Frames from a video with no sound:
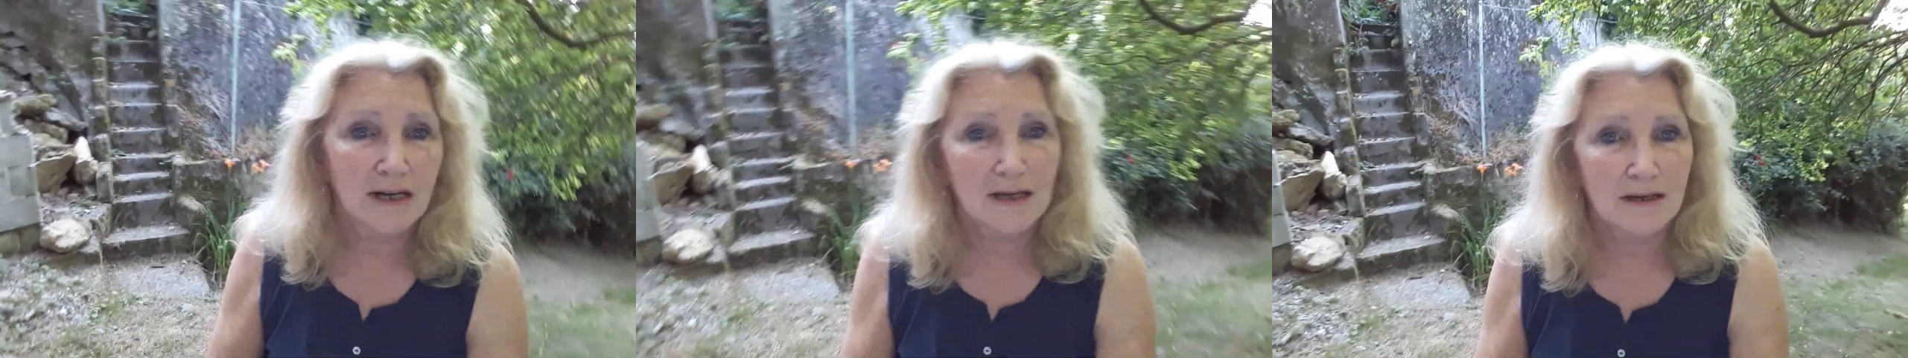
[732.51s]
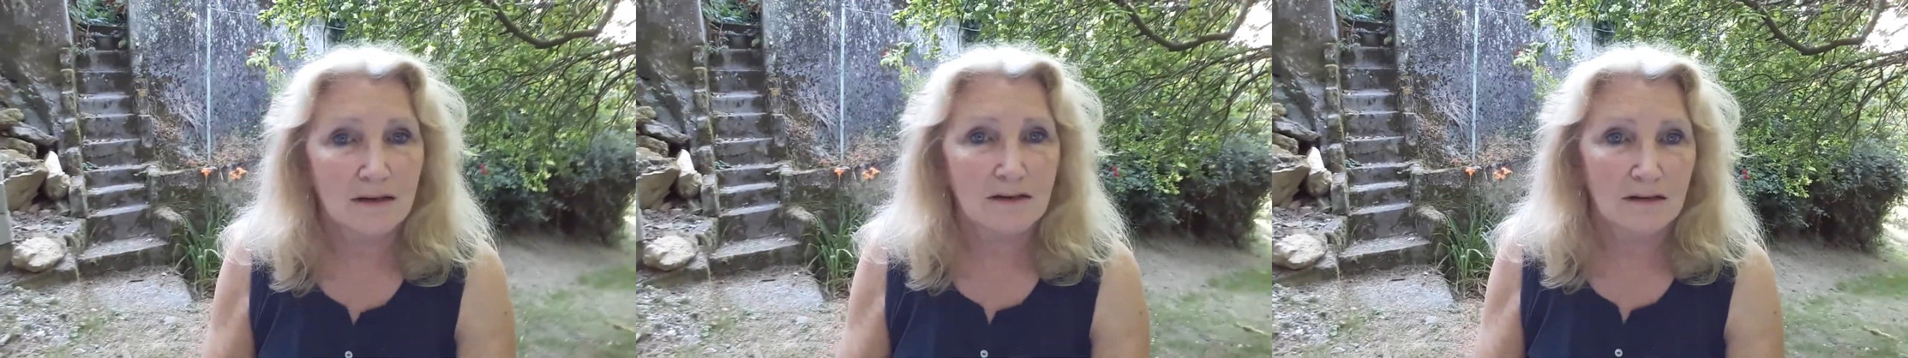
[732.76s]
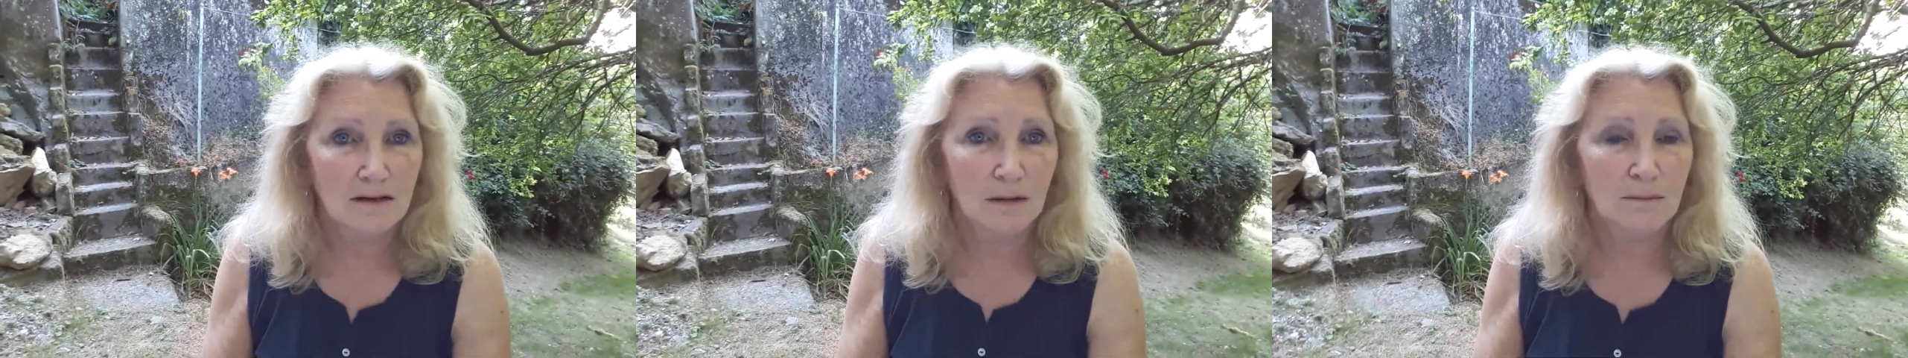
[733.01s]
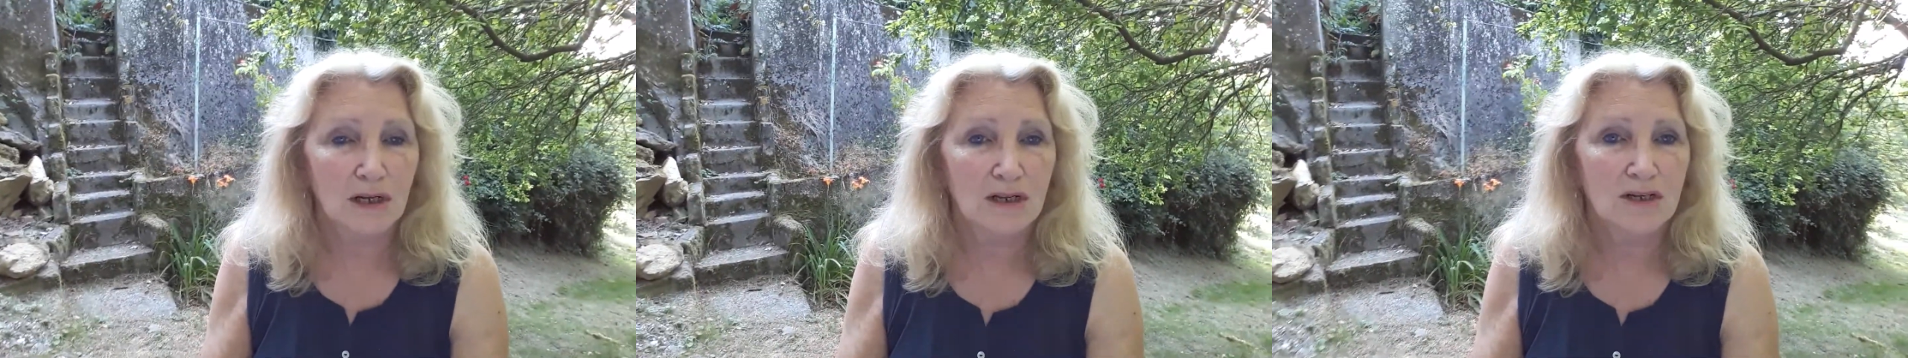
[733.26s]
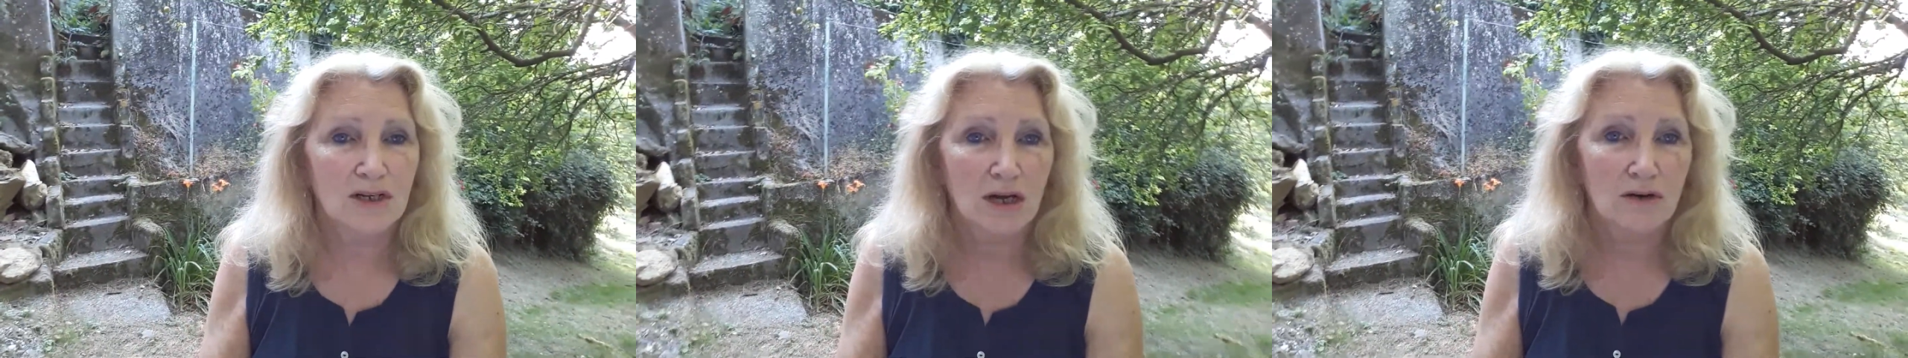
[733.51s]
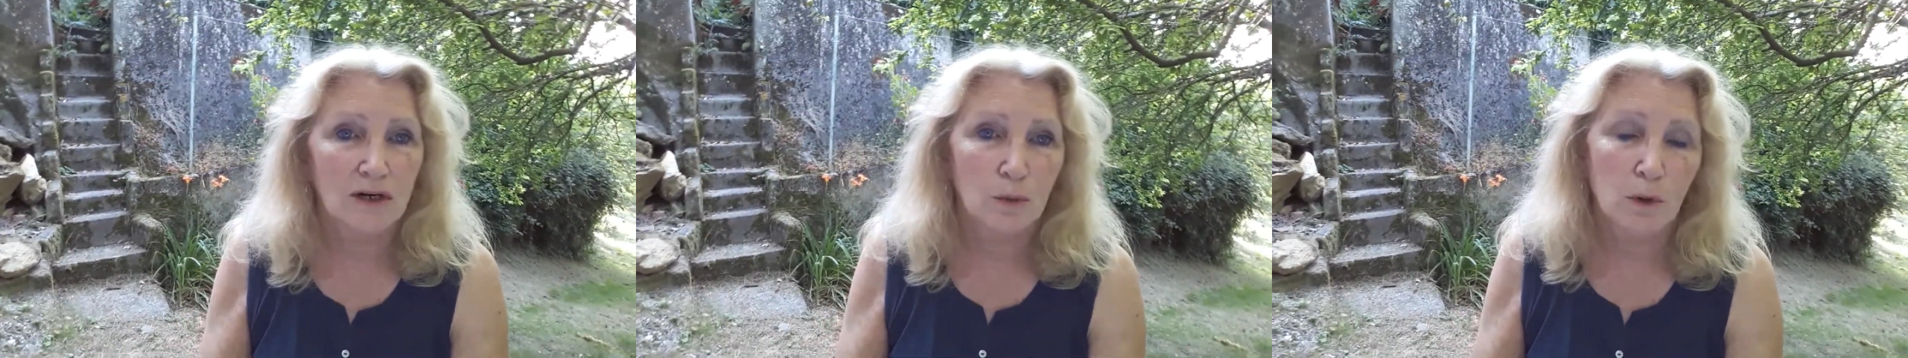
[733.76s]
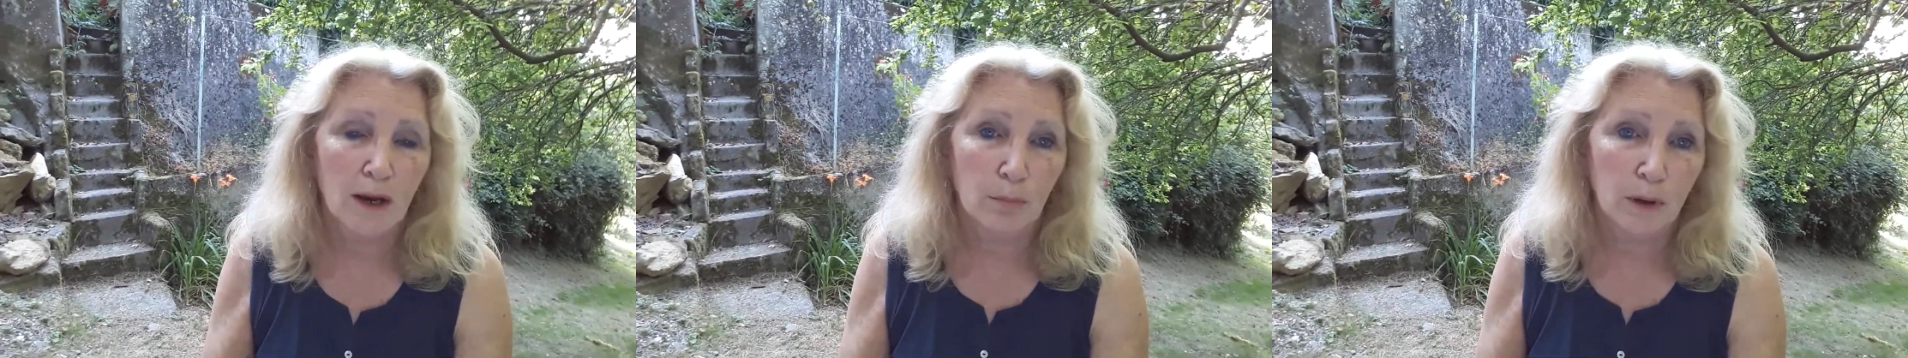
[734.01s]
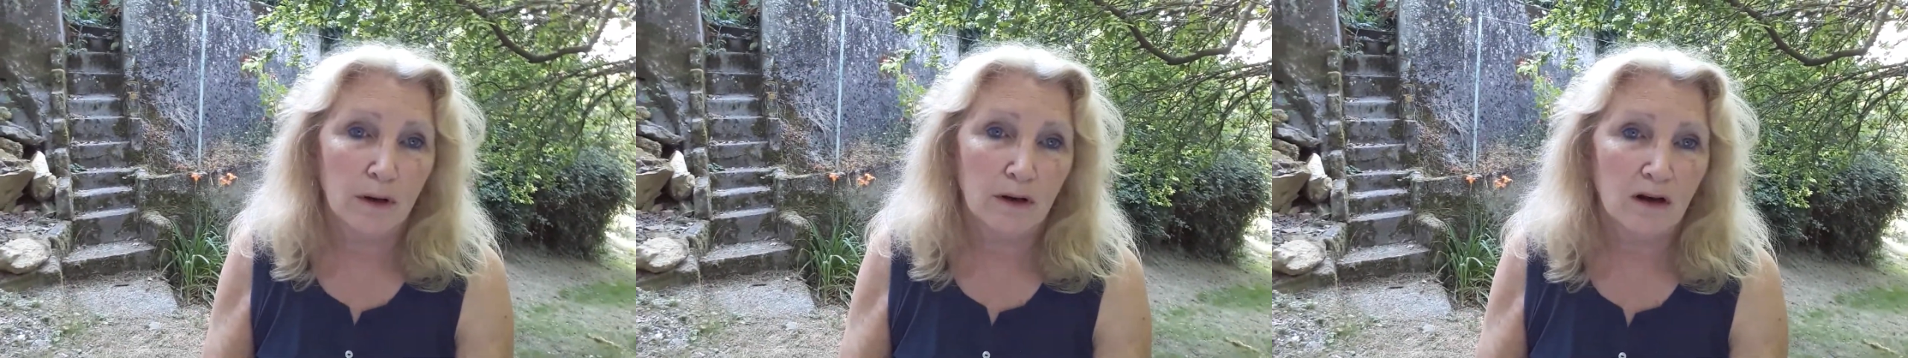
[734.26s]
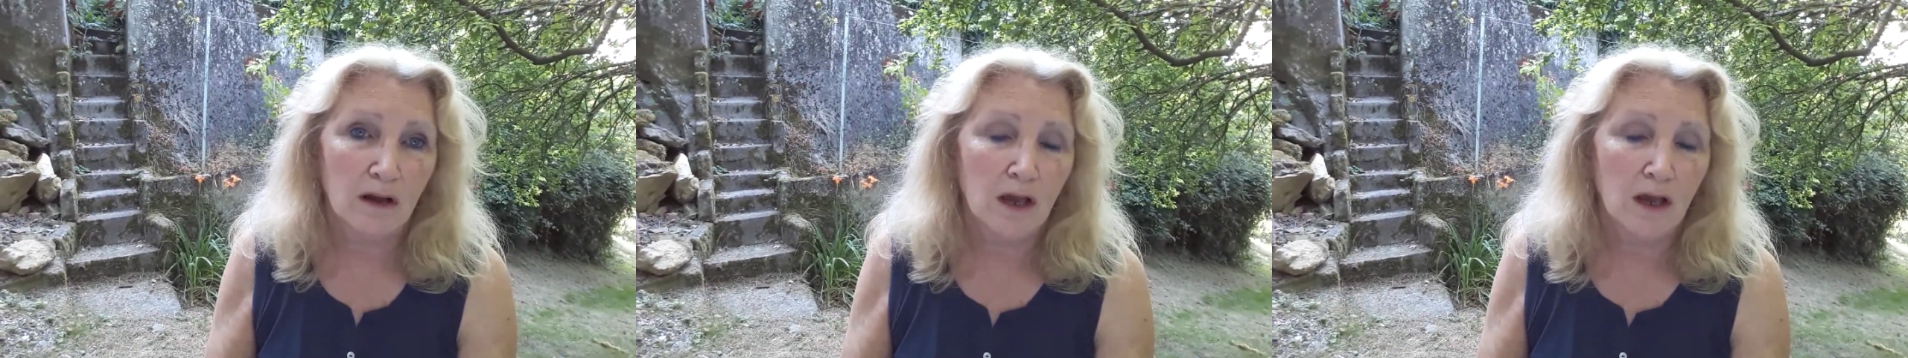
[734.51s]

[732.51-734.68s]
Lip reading: is a military weapon.